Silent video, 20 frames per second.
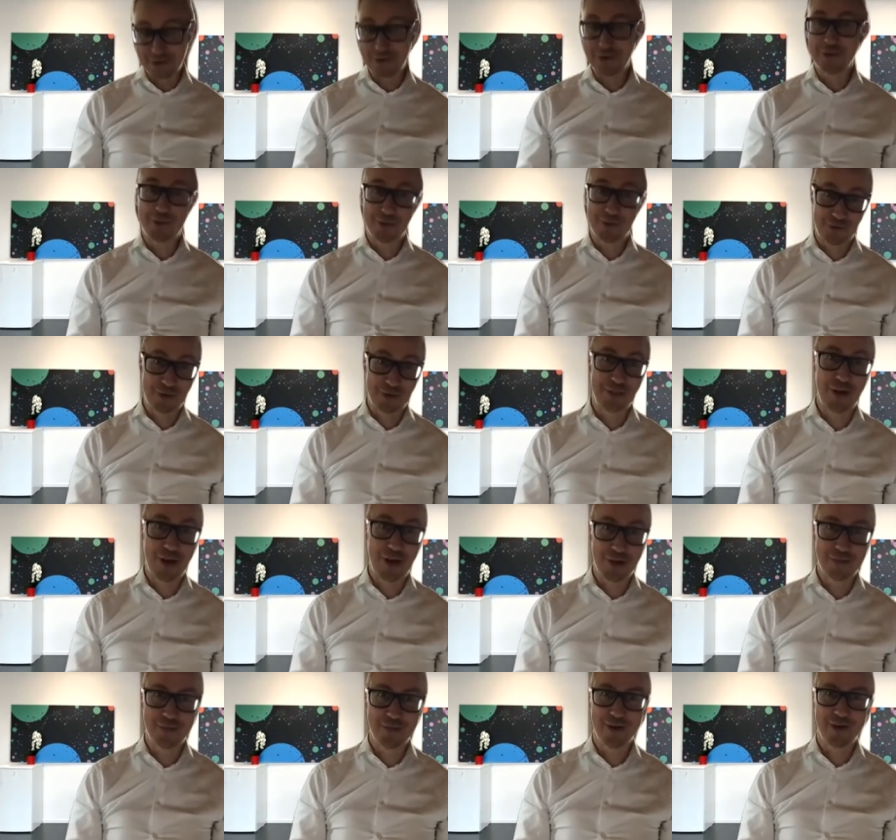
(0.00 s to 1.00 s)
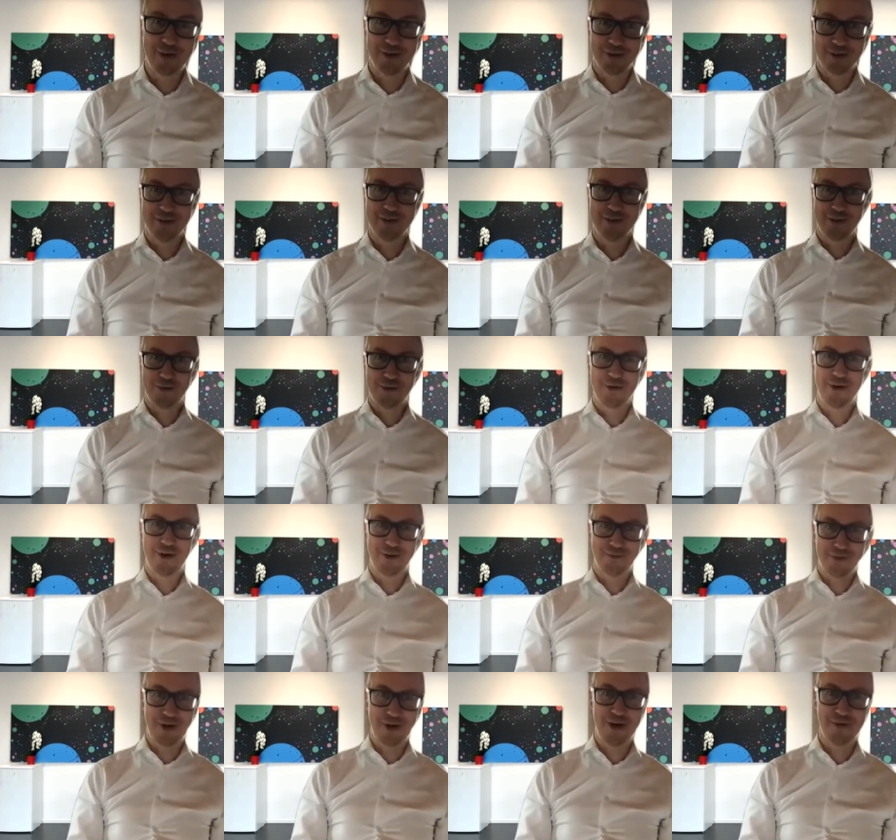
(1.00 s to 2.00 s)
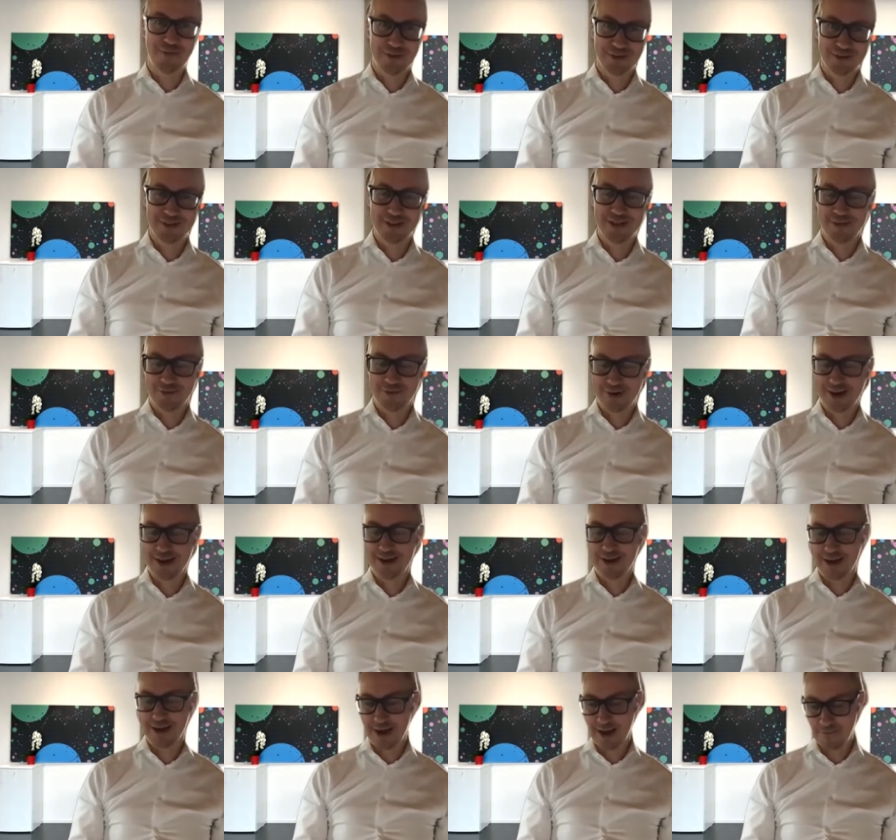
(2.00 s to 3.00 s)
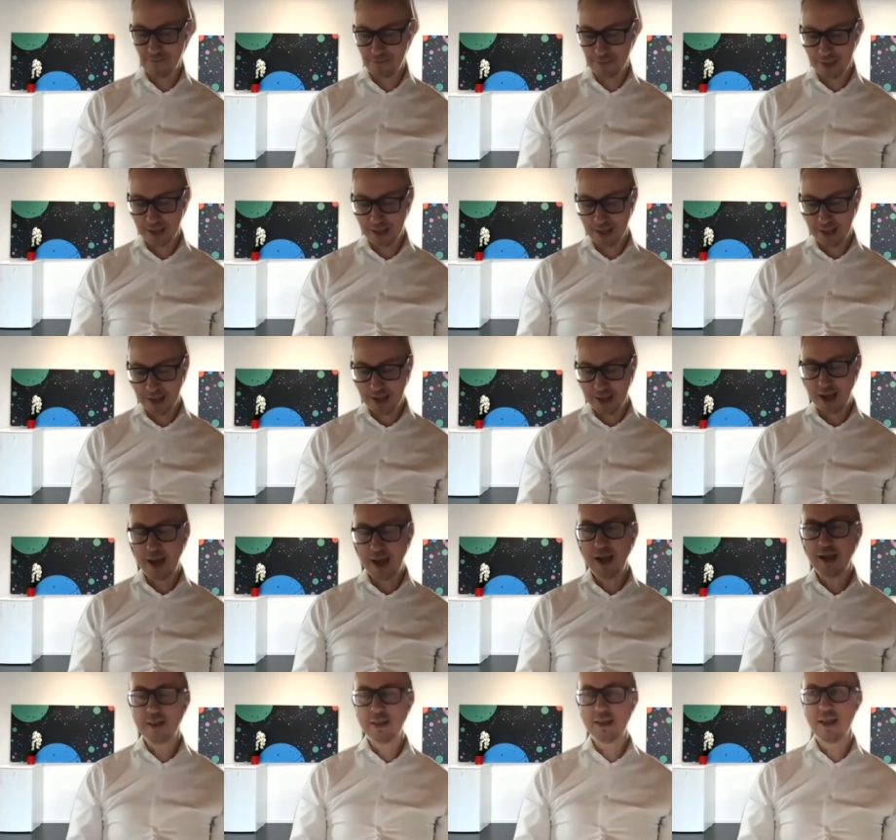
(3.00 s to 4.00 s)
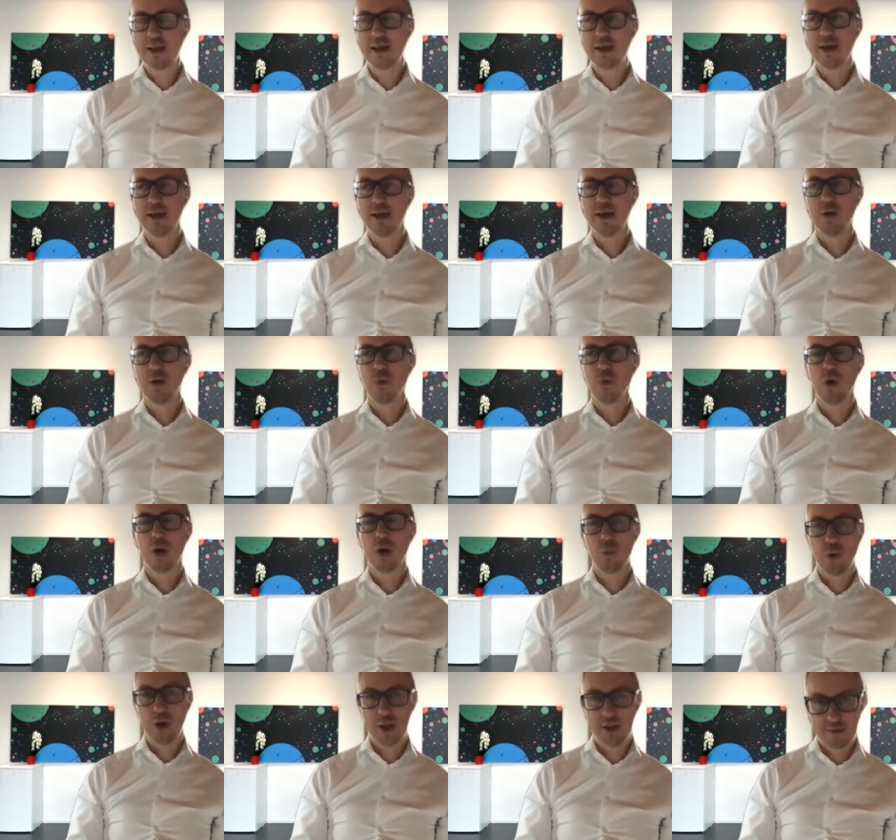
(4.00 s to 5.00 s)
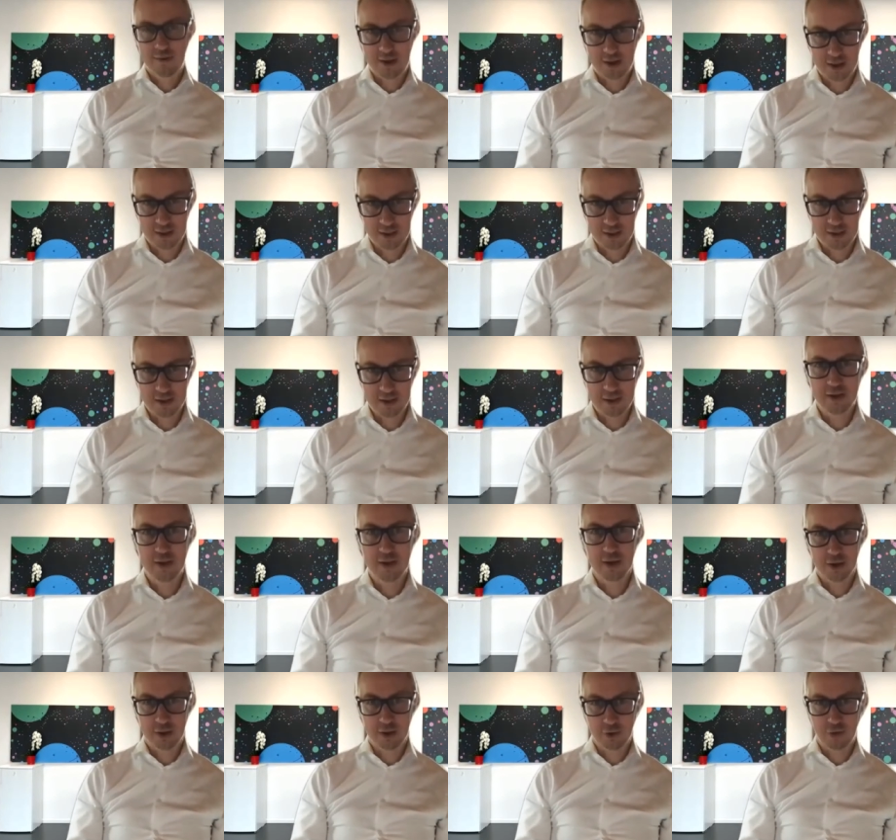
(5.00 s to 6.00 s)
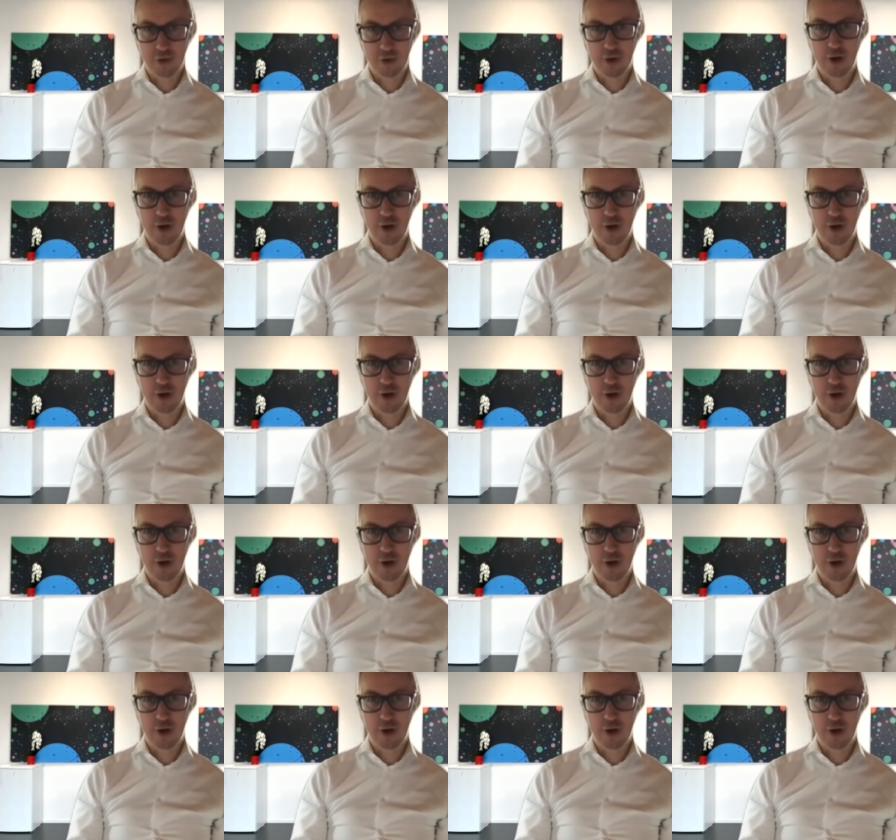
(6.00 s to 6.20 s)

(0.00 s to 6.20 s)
There's a lot there, obviously, right? I think what I tell younger